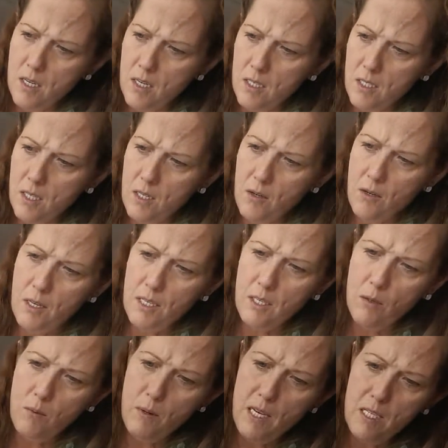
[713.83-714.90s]
because I don't like
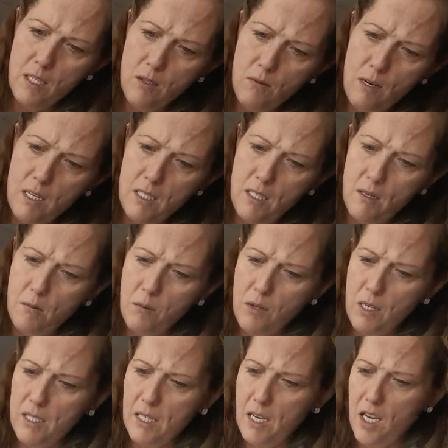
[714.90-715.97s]
to waste resin,
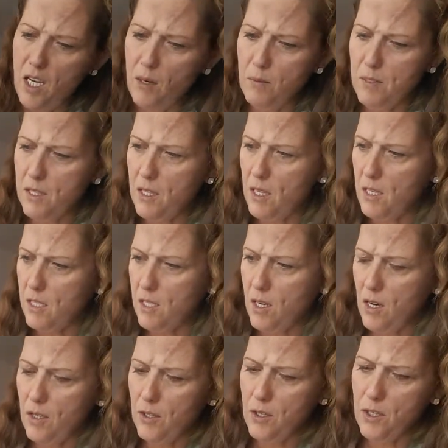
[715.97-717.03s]
plus it helps these
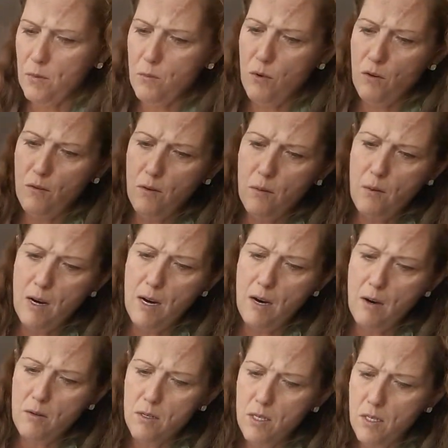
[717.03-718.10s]
colors move
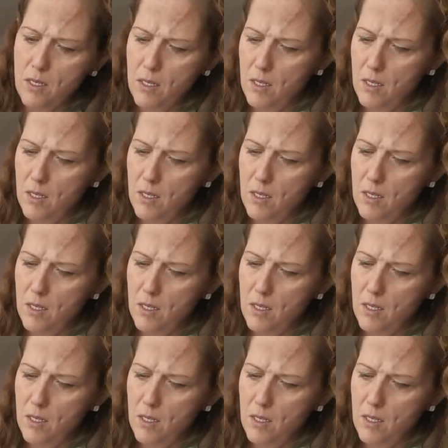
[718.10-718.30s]
around.